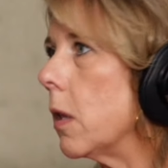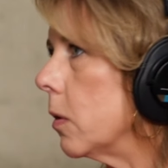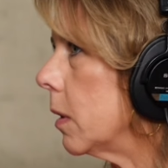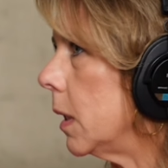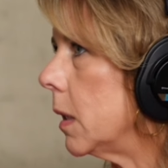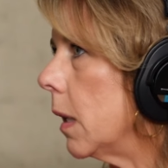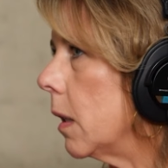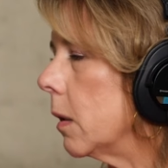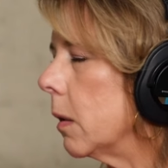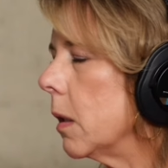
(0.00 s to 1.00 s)
closely
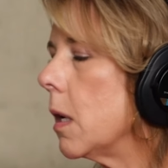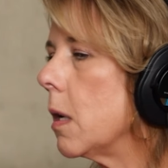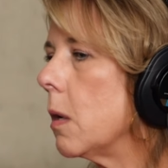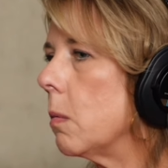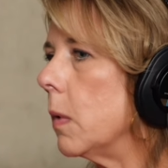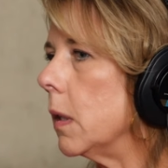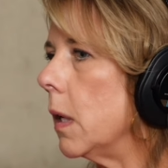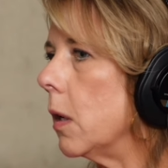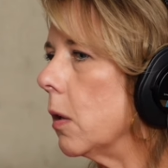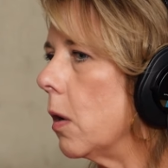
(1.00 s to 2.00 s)
together. When
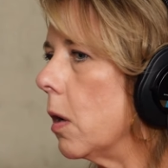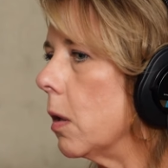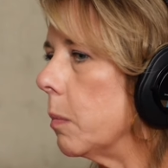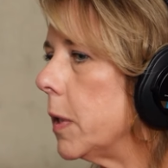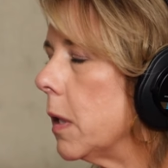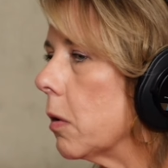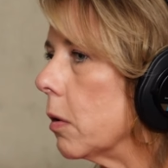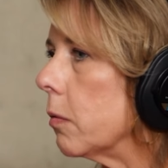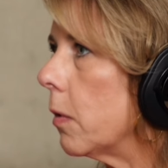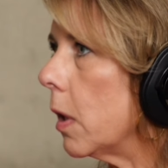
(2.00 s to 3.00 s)
there are
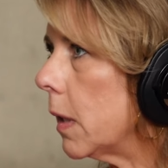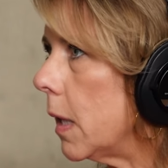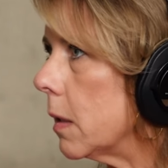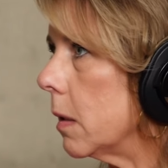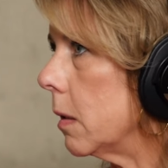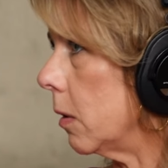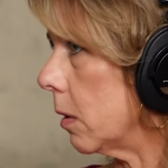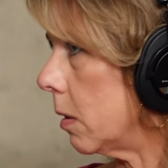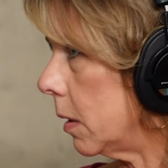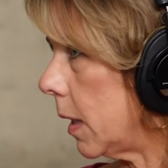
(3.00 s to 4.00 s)
particular fraud cases, they're
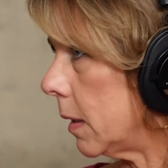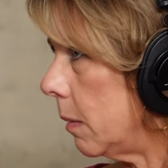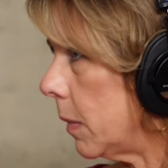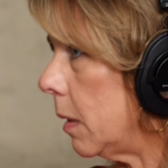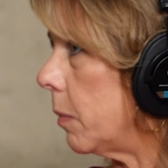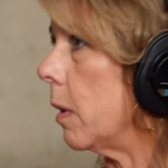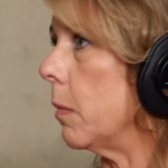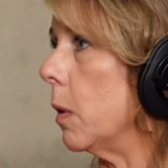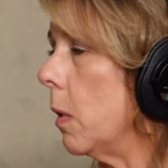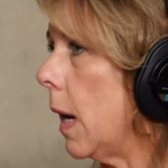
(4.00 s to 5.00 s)
contacting my
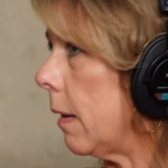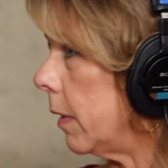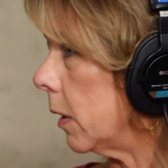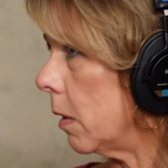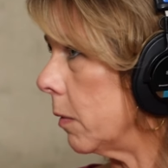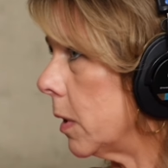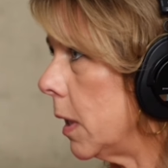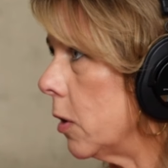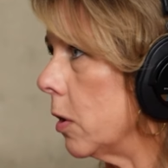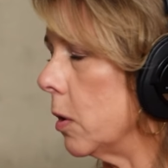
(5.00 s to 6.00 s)
department. We're having
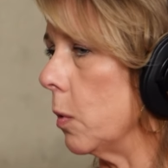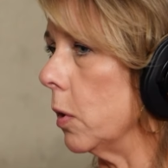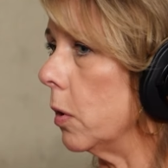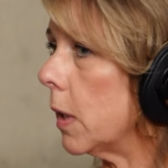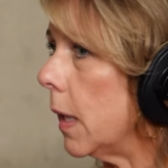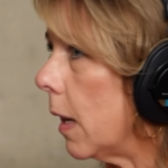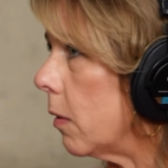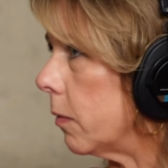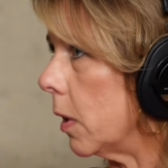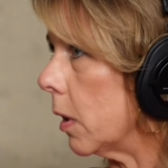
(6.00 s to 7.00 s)
conversations. We're looking
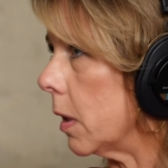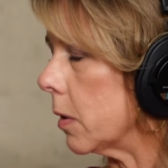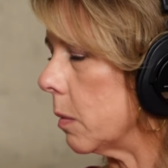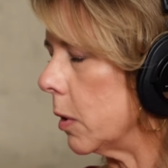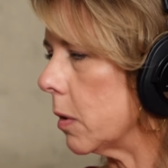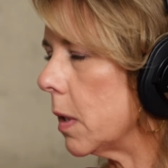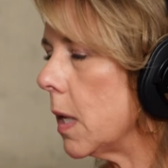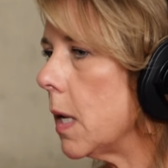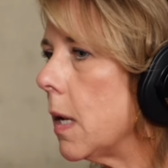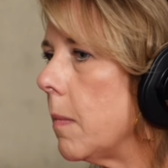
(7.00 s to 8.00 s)
out for our customers.
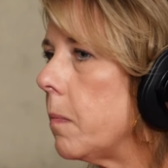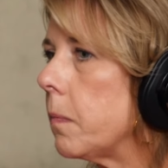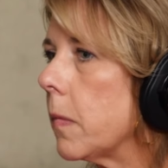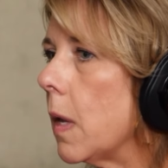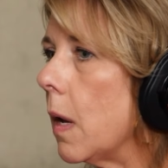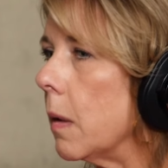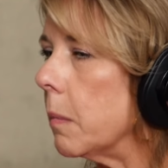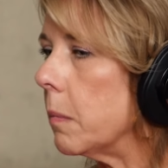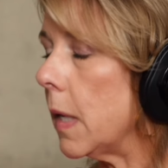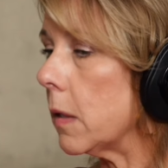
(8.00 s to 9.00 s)

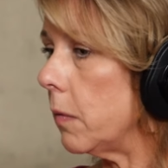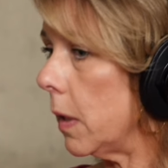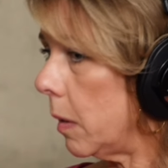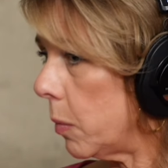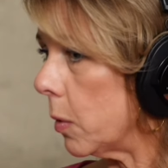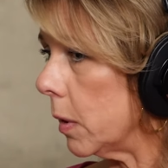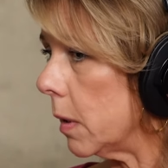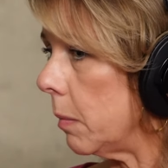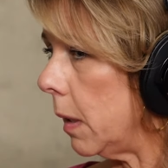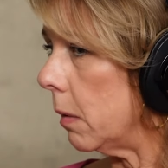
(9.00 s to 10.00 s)
That's very important
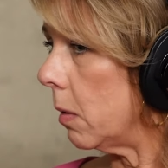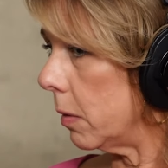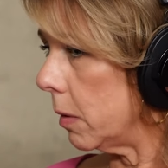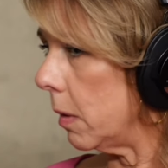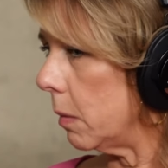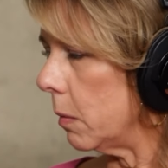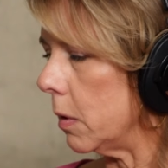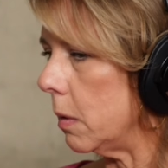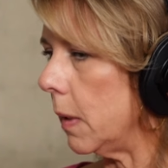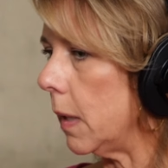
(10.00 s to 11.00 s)
to me also that we're
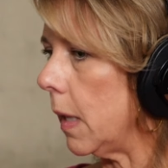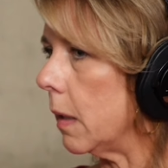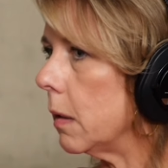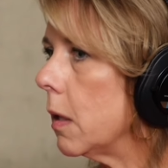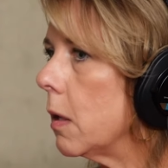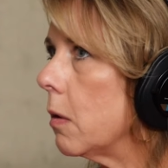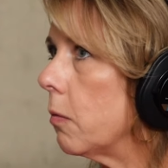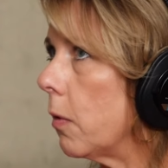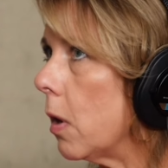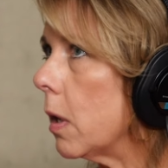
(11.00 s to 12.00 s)
doing that.
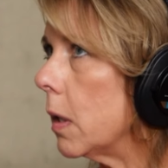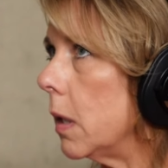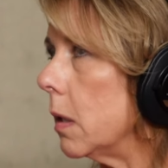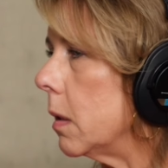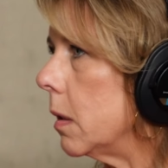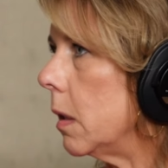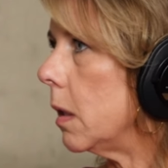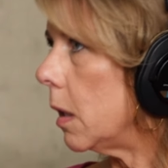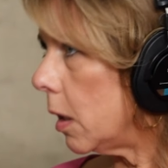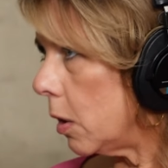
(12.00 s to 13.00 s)
Fraud is
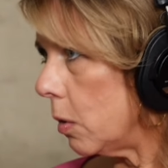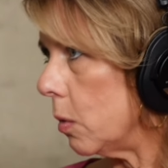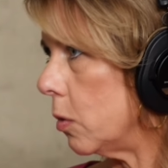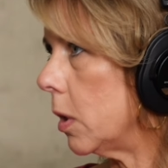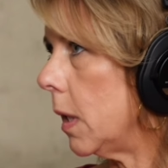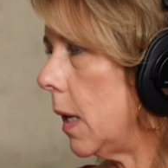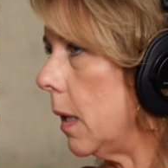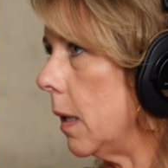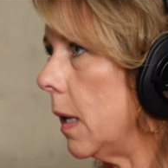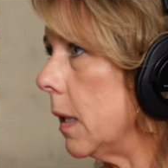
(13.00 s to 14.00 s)
huge,
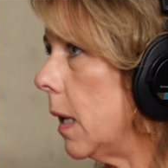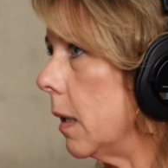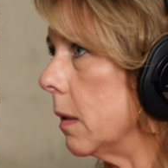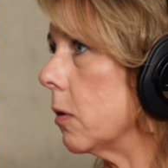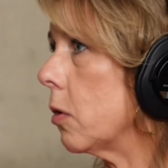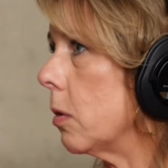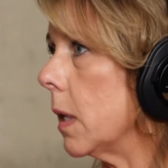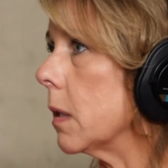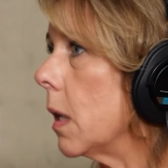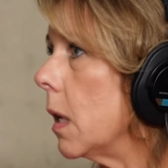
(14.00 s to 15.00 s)
and I can't
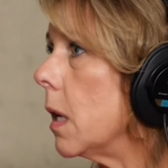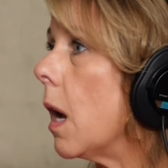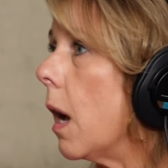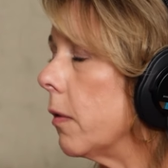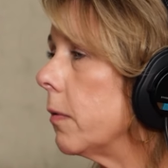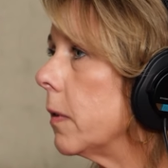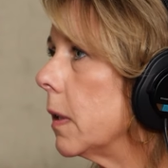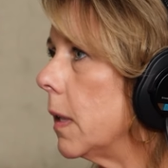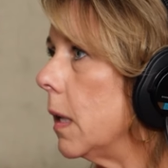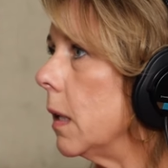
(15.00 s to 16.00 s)
stress enough
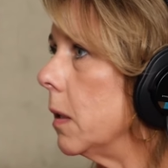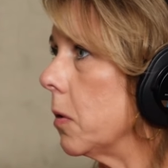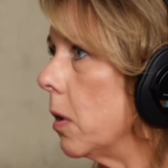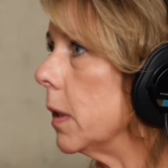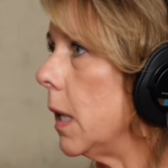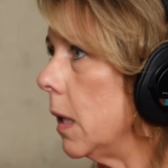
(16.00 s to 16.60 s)
that it is on the